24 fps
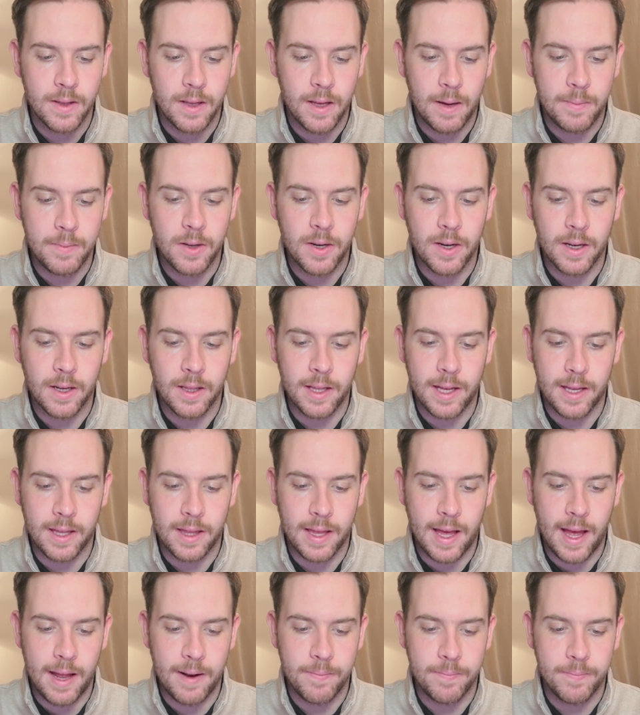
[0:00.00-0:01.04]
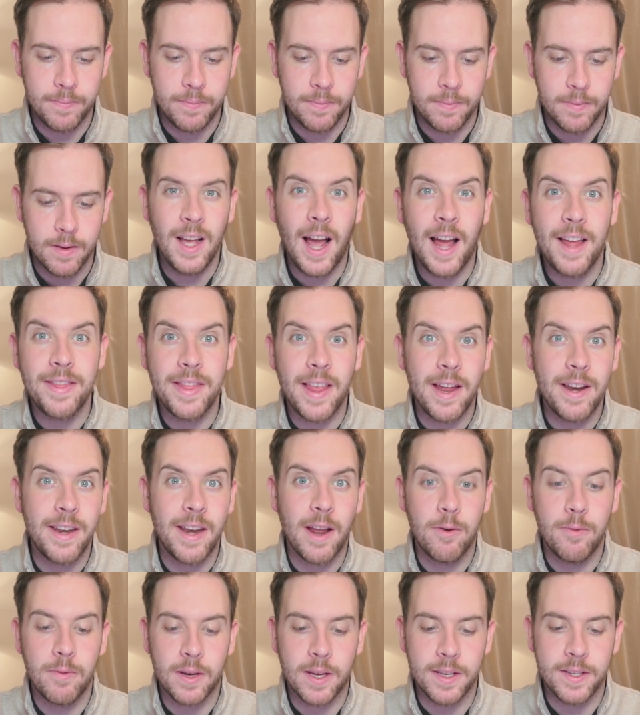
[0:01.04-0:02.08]
I'm going to click that. And then
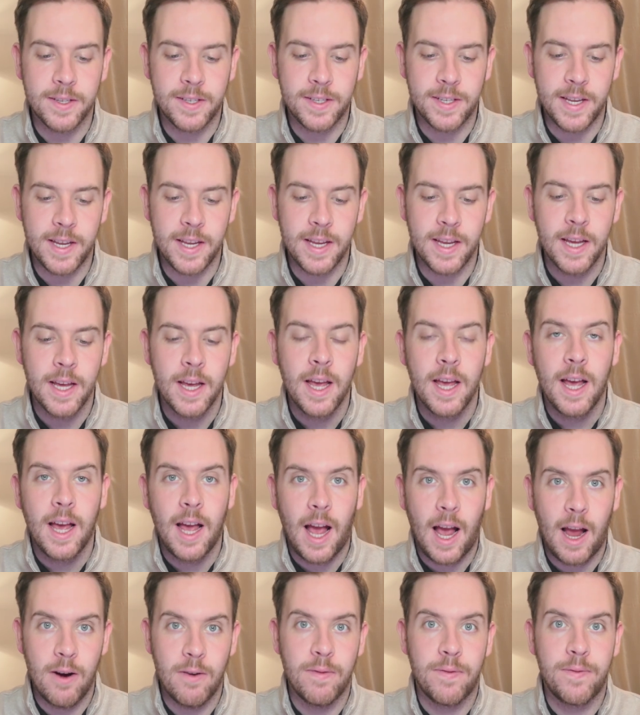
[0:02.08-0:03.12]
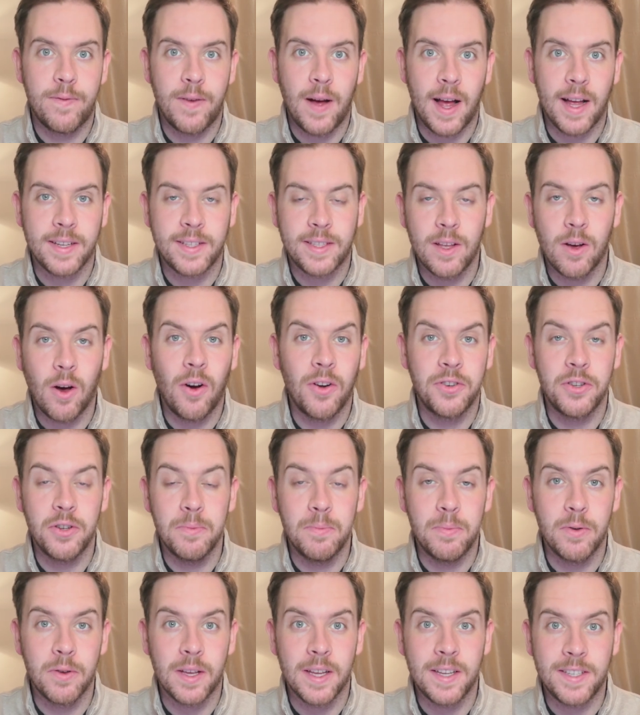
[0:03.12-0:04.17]
now we can see how fast the
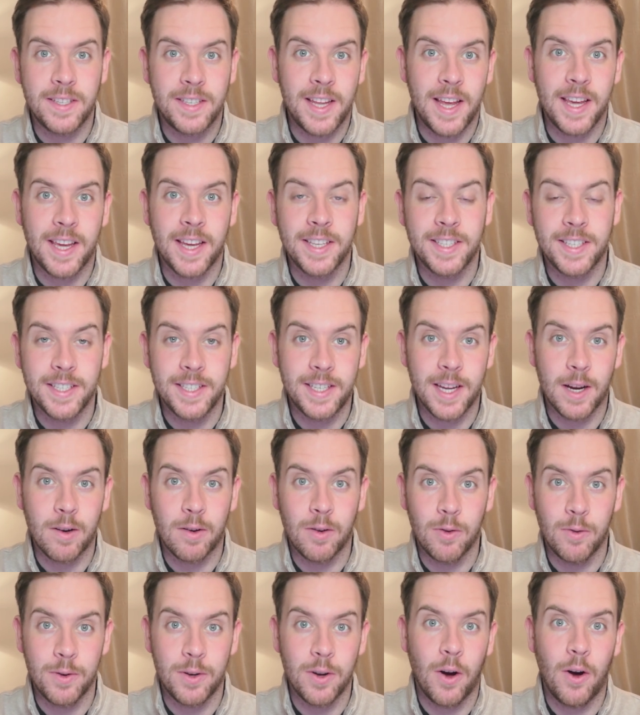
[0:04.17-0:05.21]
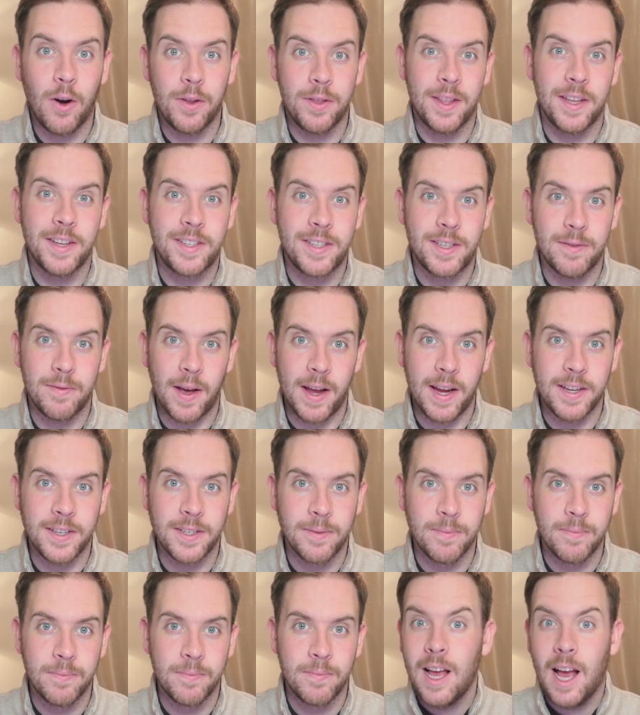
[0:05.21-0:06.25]
audiobook is taking to download on this
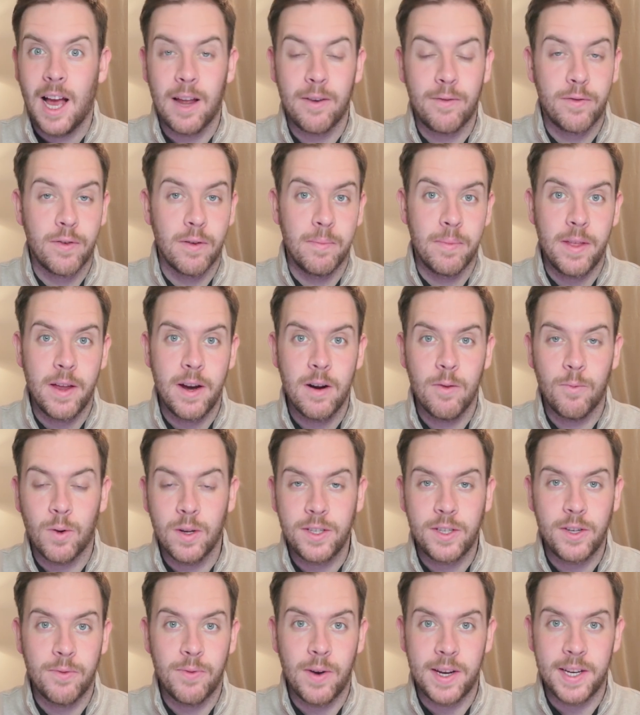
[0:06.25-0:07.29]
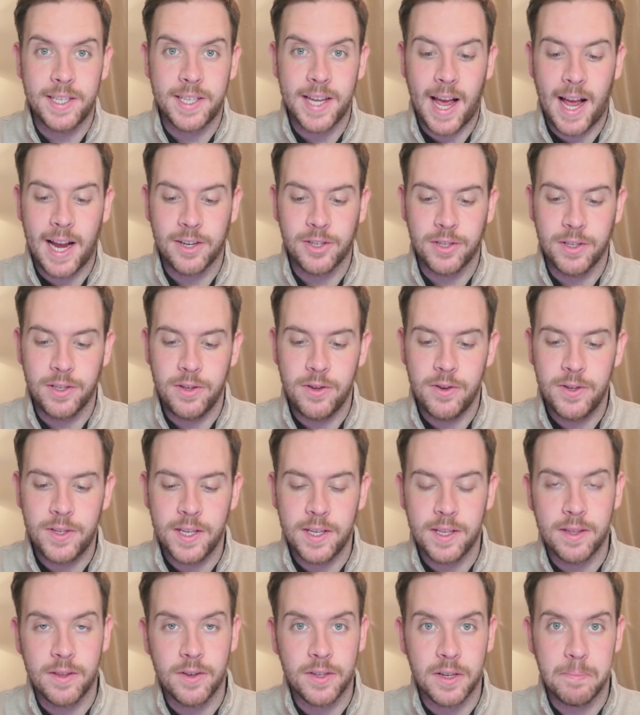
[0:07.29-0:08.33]
device. And from there, once you're ready to actually use
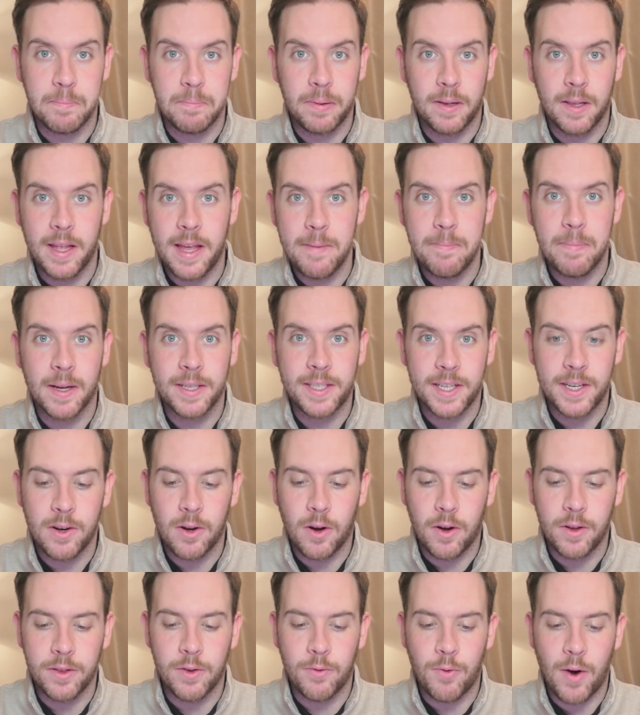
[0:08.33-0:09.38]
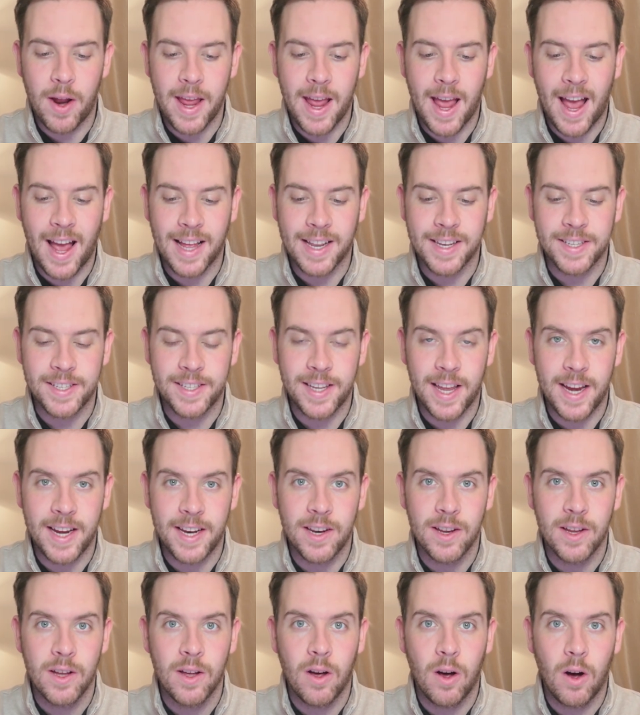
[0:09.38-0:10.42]
it, there's a play button on the right-hand
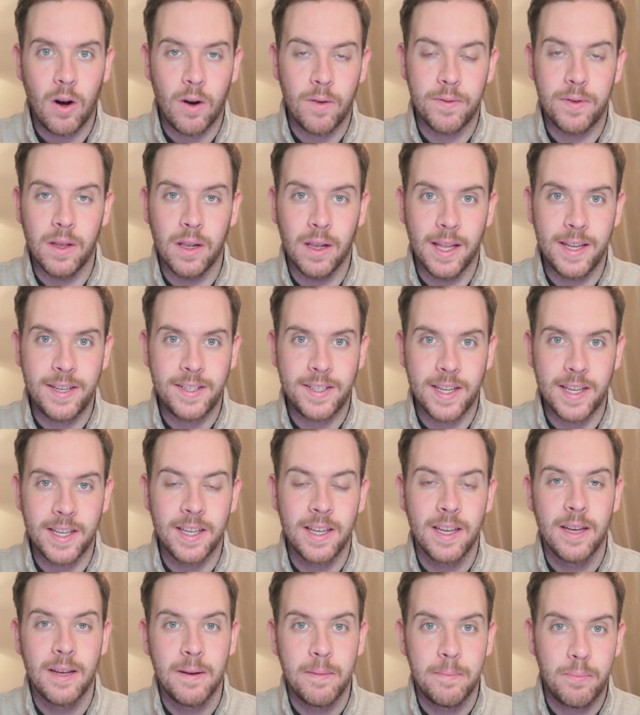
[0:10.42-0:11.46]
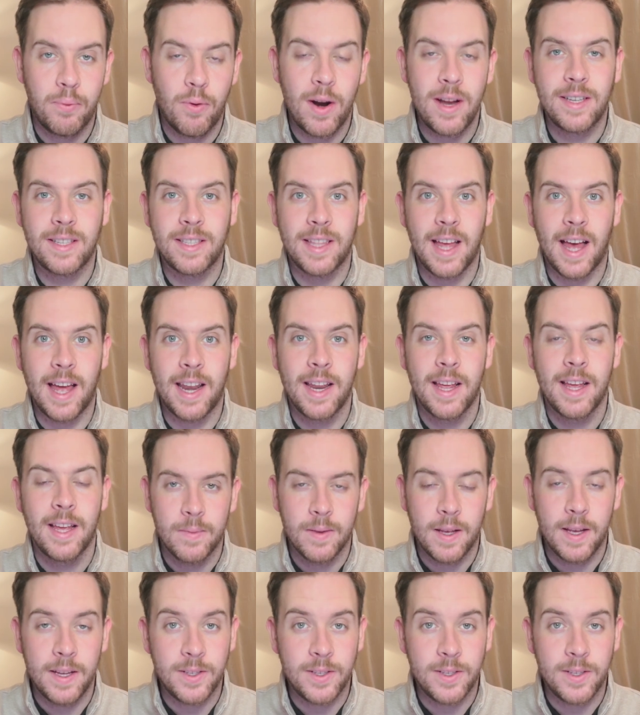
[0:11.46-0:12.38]
side of the listing. Press that.